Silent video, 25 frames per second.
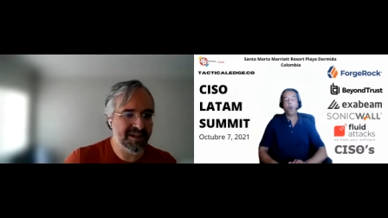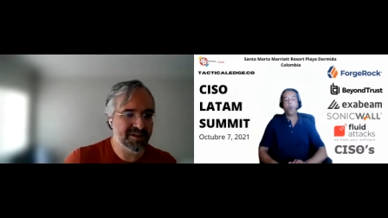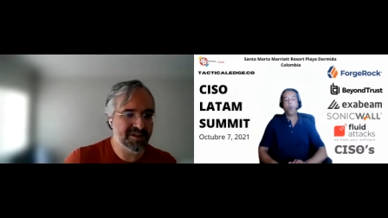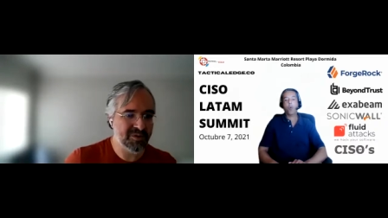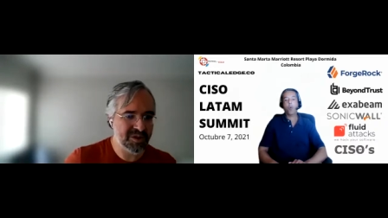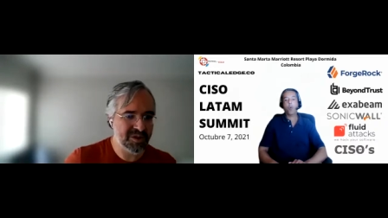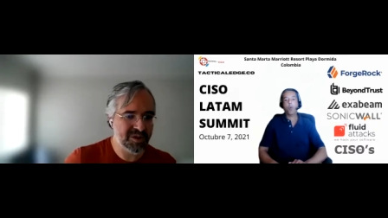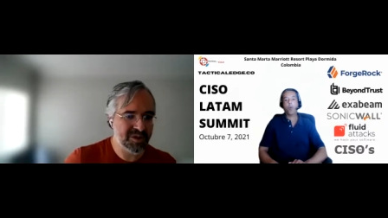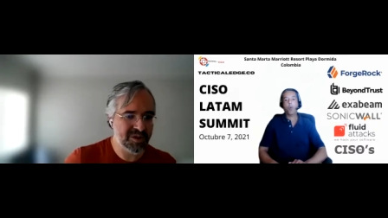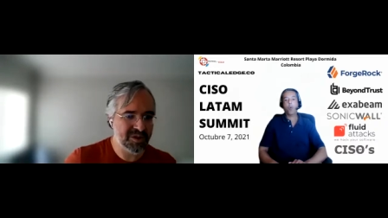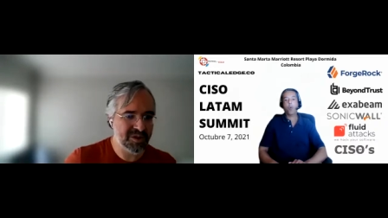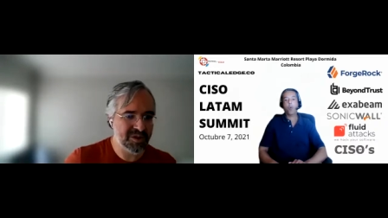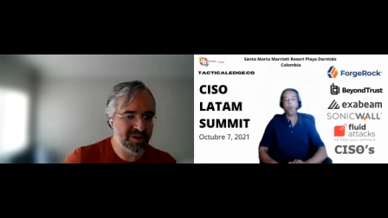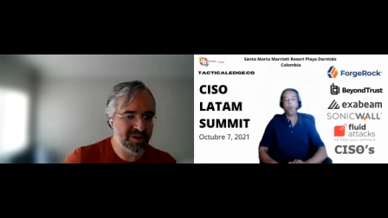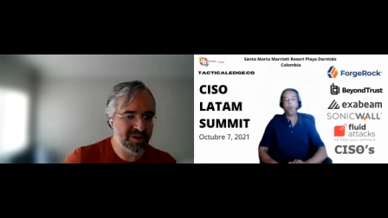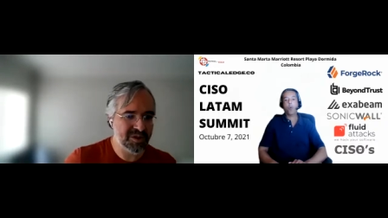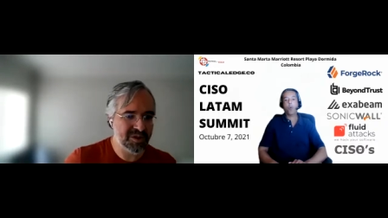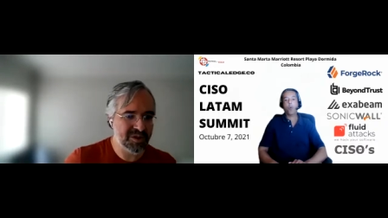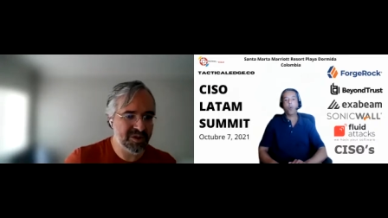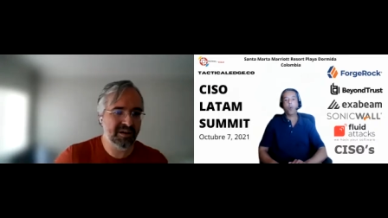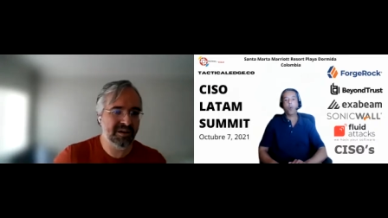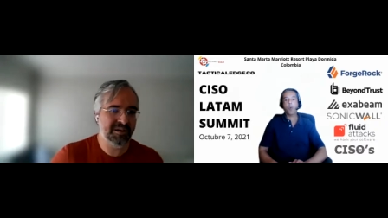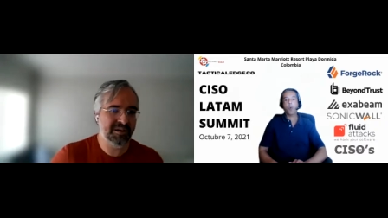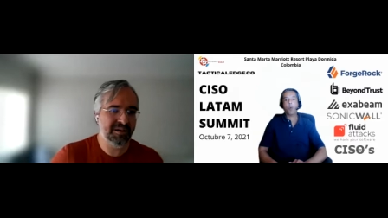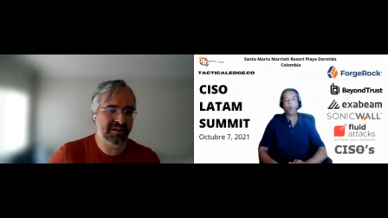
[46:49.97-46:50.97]
So it's
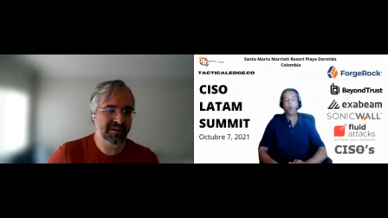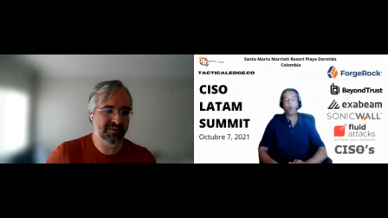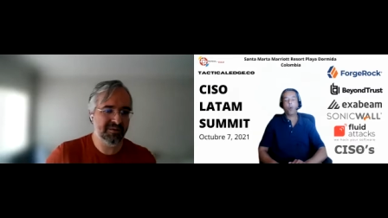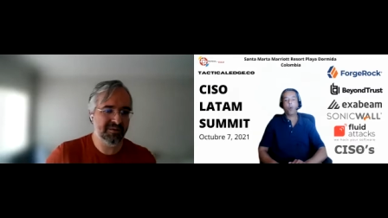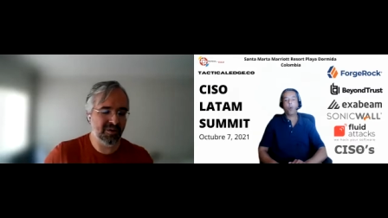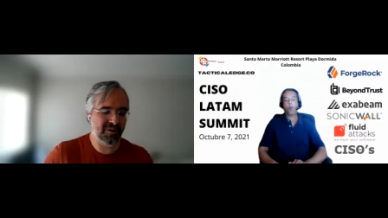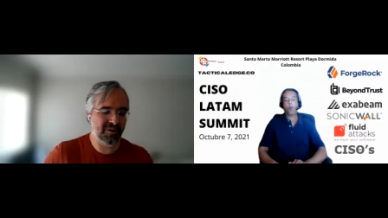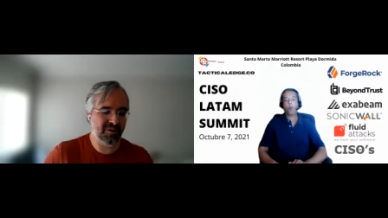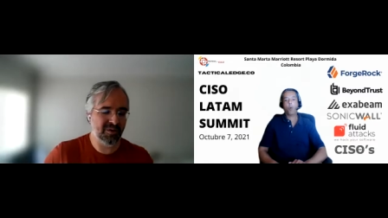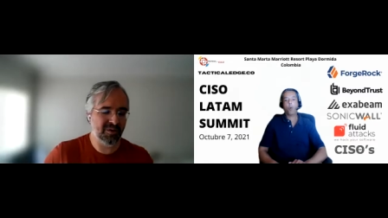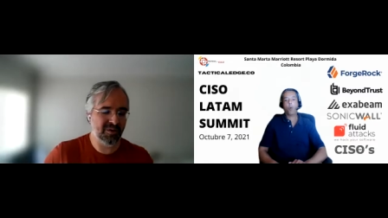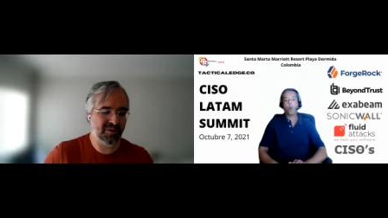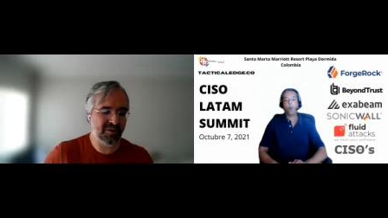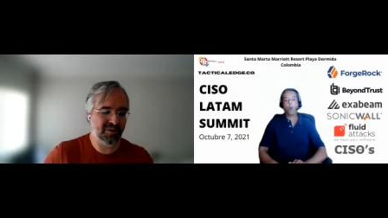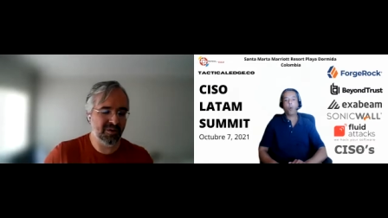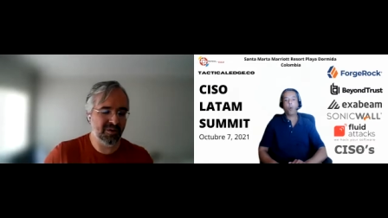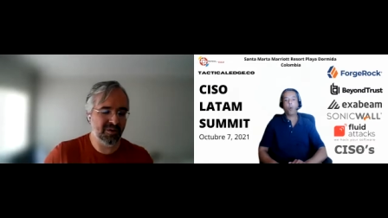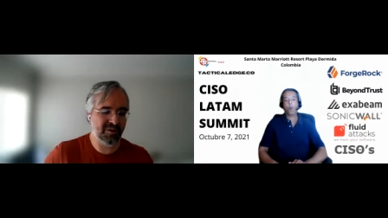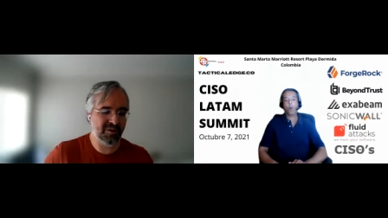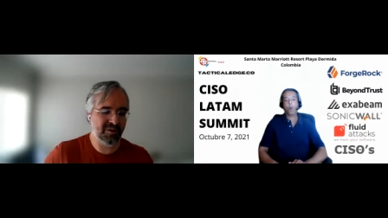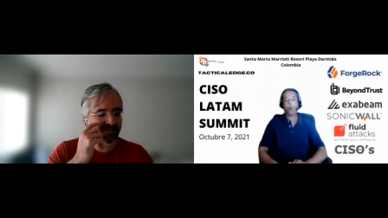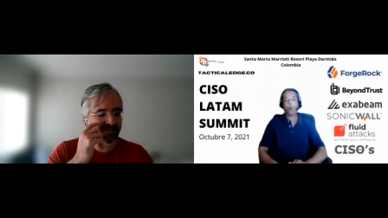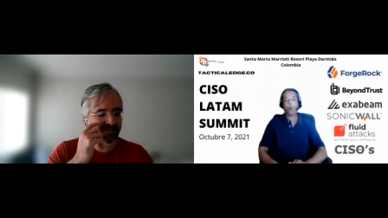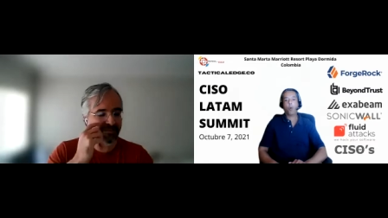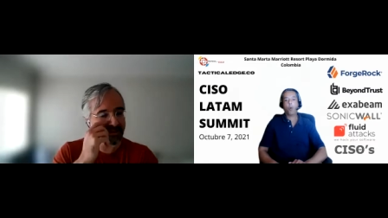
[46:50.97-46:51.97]
four
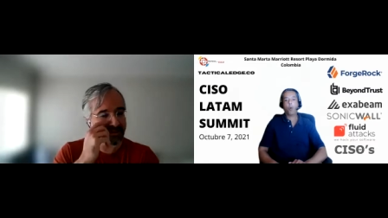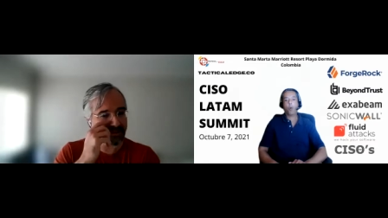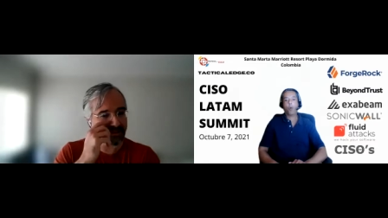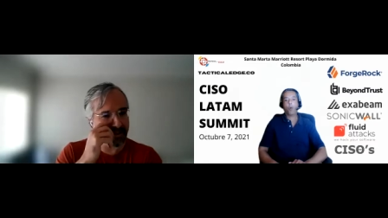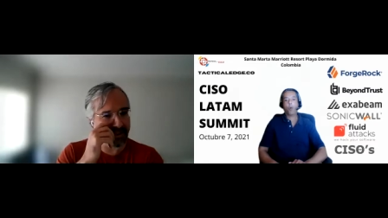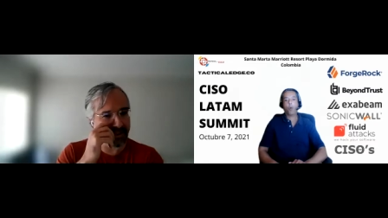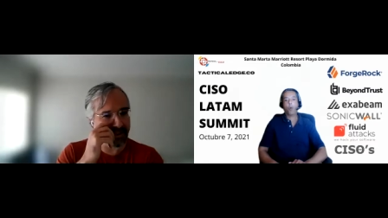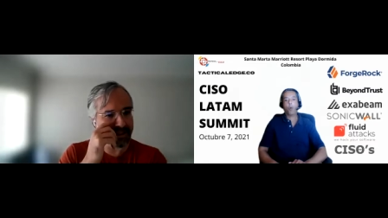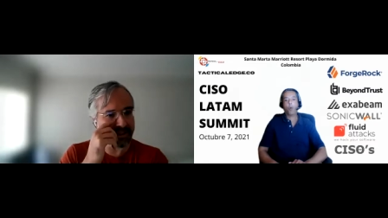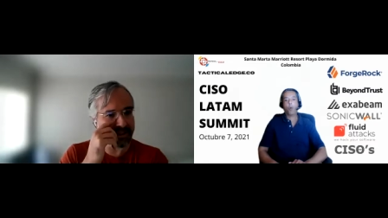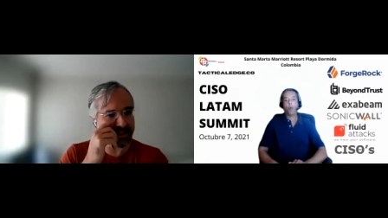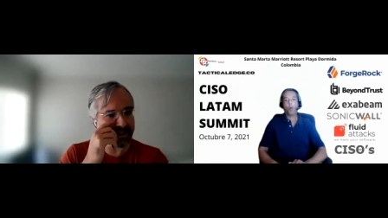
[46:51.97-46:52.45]
people, right?